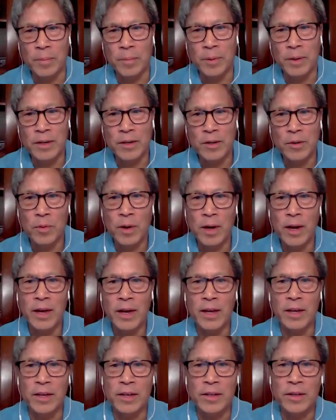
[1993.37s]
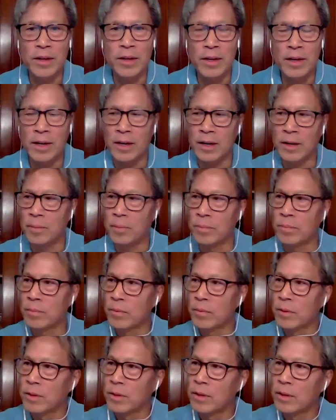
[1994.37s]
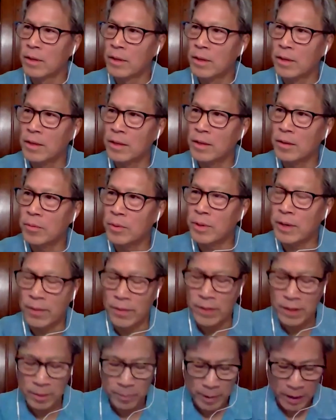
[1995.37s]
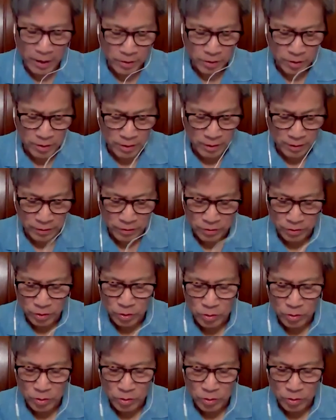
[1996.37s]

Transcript: but in a way, when I think back on this,